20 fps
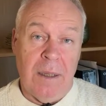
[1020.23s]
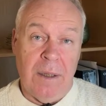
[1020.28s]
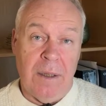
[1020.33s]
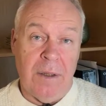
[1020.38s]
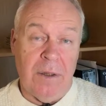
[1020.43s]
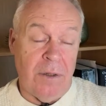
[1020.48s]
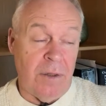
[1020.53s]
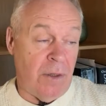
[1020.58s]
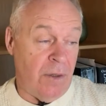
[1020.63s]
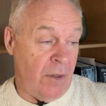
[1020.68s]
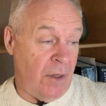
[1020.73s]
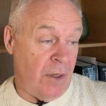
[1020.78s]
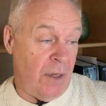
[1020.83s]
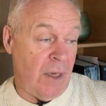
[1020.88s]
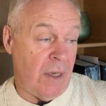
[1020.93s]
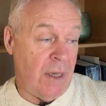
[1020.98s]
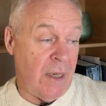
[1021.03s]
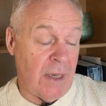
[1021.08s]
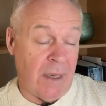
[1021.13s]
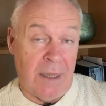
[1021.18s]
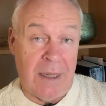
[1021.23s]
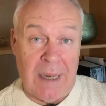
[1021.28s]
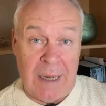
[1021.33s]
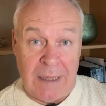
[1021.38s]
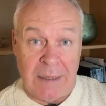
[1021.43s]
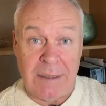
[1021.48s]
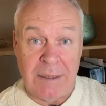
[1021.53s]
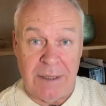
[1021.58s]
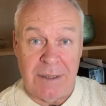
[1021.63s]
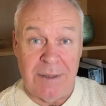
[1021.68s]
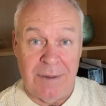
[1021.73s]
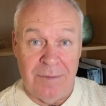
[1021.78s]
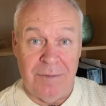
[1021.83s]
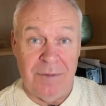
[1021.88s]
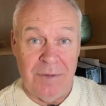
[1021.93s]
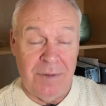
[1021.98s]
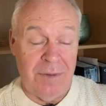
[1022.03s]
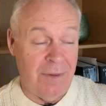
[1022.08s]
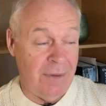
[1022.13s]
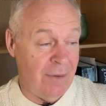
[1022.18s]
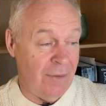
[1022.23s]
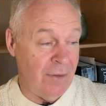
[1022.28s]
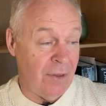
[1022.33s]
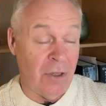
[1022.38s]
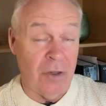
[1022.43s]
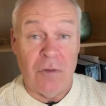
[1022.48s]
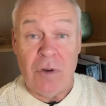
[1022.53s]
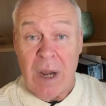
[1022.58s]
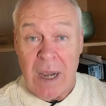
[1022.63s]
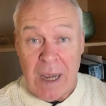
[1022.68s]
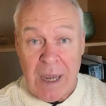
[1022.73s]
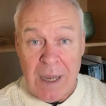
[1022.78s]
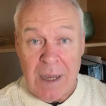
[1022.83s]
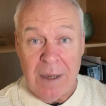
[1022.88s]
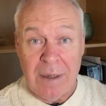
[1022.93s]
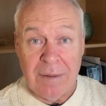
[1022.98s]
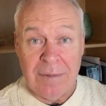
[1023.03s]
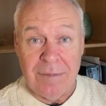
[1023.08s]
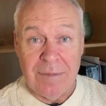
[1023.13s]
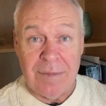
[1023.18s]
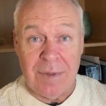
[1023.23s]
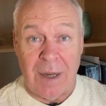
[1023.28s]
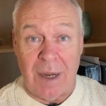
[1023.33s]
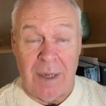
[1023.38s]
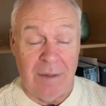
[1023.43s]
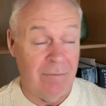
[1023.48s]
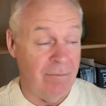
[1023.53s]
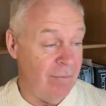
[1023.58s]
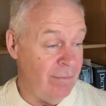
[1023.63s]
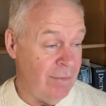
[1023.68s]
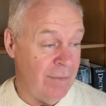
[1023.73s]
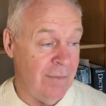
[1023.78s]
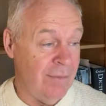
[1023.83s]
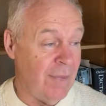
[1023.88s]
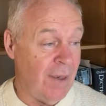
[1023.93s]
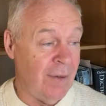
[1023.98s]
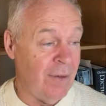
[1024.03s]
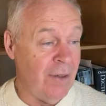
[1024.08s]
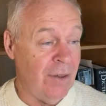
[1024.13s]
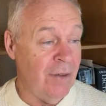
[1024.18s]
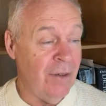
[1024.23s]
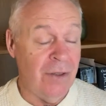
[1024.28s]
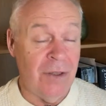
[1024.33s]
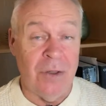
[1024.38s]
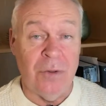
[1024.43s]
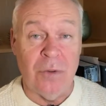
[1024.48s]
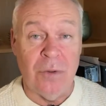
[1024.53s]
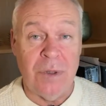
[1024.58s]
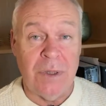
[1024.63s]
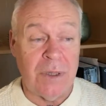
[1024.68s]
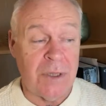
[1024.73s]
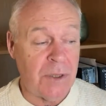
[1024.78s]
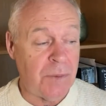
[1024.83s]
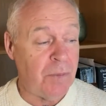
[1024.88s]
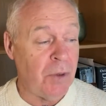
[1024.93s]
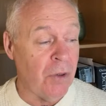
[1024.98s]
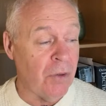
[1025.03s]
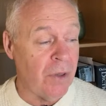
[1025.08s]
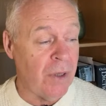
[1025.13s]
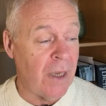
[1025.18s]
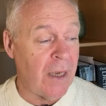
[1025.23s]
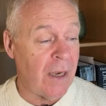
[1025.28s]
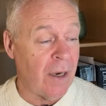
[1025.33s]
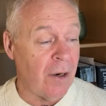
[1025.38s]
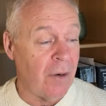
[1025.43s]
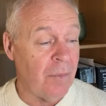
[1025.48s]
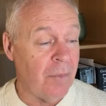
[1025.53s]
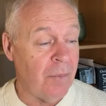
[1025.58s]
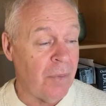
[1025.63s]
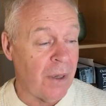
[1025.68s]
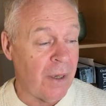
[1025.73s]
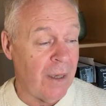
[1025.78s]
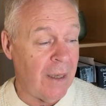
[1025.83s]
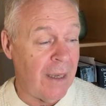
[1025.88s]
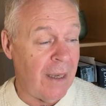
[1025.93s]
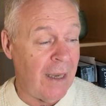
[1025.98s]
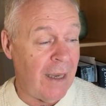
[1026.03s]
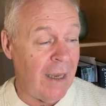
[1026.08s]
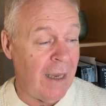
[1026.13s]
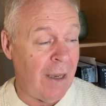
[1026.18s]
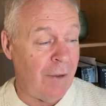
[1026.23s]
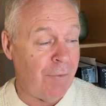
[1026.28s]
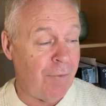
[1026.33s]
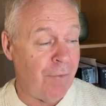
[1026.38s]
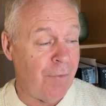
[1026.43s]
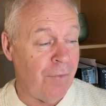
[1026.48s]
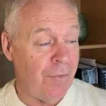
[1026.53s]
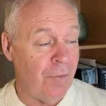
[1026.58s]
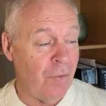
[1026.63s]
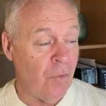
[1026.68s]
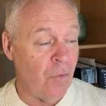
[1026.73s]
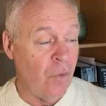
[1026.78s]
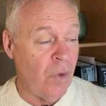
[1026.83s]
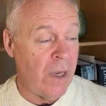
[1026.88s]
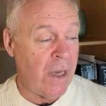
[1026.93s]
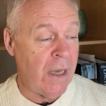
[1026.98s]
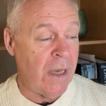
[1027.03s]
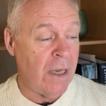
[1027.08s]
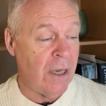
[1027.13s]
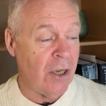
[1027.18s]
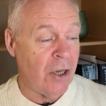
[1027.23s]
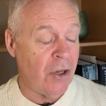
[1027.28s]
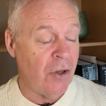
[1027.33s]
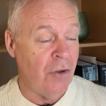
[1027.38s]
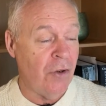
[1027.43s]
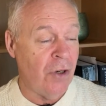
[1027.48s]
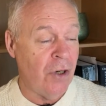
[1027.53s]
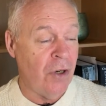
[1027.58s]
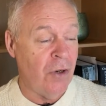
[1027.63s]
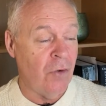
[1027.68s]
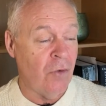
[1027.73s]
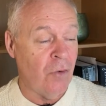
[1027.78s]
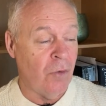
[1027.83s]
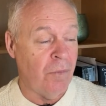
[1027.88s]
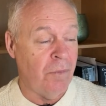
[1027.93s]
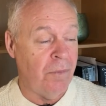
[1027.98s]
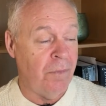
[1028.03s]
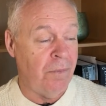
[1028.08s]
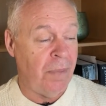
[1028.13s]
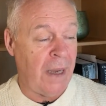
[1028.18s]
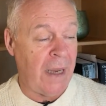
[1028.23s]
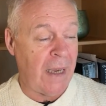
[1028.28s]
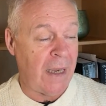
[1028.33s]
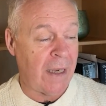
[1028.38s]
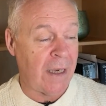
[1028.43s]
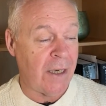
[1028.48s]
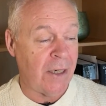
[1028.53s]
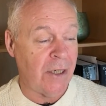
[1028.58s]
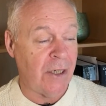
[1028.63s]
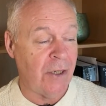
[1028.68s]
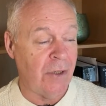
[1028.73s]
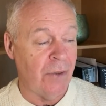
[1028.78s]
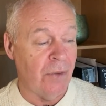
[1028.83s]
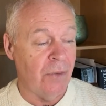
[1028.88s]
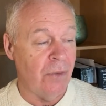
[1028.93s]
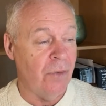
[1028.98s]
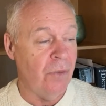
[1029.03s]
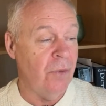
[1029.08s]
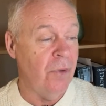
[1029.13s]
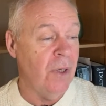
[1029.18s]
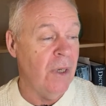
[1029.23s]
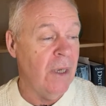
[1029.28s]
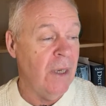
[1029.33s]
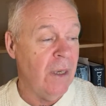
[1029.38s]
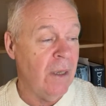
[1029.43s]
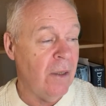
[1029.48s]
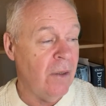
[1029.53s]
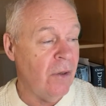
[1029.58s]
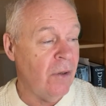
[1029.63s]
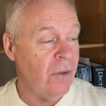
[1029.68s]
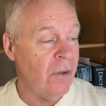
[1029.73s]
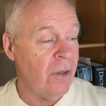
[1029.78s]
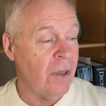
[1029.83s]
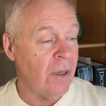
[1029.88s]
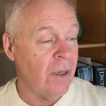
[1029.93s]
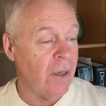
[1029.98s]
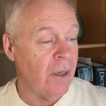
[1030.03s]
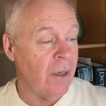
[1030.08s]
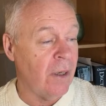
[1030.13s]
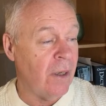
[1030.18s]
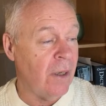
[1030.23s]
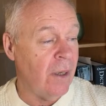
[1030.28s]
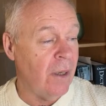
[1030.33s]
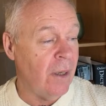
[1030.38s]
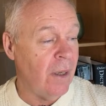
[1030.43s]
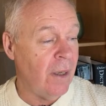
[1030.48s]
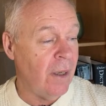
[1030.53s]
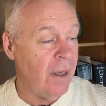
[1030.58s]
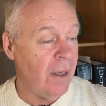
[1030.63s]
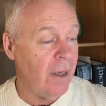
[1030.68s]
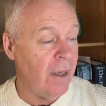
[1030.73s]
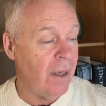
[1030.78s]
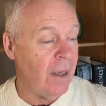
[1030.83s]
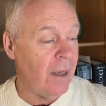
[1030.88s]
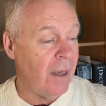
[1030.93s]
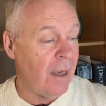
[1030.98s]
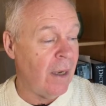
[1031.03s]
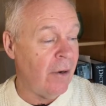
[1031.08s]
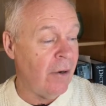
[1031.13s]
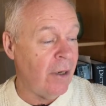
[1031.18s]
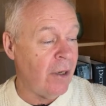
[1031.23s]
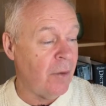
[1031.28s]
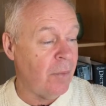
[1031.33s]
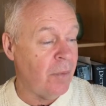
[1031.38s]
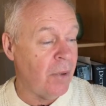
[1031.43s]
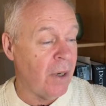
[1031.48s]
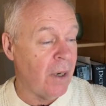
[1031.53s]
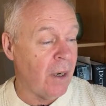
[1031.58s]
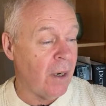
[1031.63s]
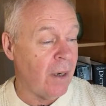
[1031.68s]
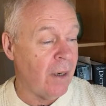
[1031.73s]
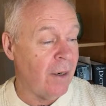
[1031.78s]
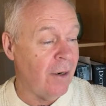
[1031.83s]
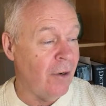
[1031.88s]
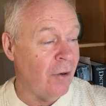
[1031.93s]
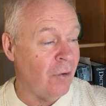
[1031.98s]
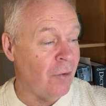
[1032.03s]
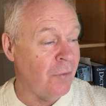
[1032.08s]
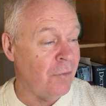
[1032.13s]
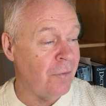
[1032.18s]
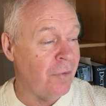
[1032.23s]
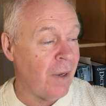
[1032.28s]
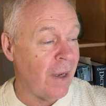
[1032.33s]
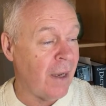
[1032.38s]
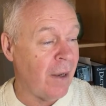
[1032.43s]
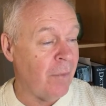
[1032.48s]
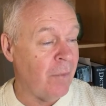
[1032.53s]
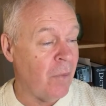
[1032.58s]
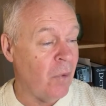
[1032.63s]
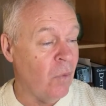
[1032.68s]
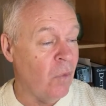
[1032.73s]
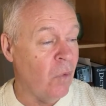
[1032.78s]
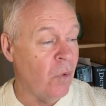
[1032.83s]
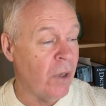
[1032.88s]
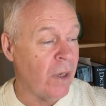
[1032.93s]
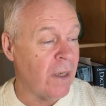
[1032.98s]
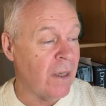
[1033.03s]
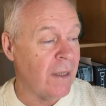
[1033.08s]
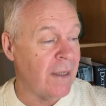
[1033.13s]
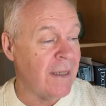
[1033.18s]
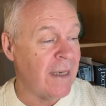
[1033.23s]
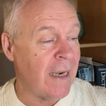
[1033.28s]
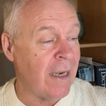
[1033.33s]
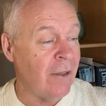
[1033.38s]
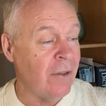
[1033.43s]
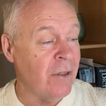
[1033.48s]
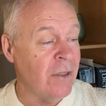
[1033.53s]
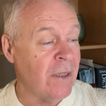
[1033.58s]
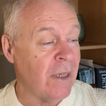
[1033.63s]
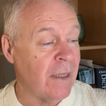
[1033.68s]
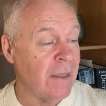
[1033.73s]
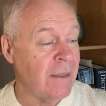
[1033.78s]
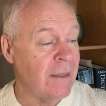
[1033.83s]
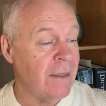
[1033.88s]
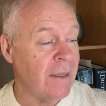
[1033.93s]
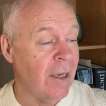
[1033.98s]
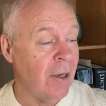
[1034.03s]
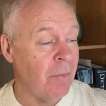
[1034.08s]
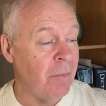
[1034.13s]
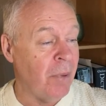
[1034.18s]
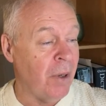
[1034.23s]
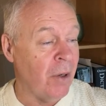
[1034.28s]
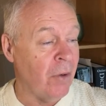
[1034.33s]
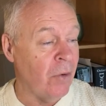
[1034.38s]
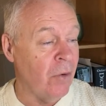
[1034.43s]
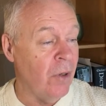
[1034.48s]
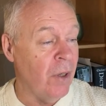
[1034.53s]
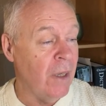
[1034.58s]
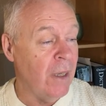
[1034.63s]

that's great, and no dispute there. But if we could go back to the earlier part of what it tells us about